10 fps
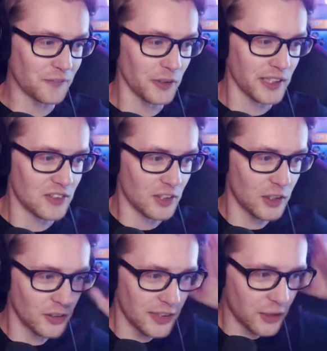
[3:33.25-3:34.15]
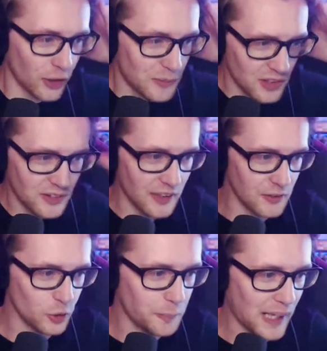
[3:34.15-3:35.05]
I've already secured an encryption
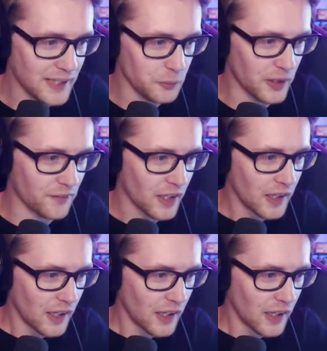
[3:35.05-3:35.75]
tunnel to a bandwidth.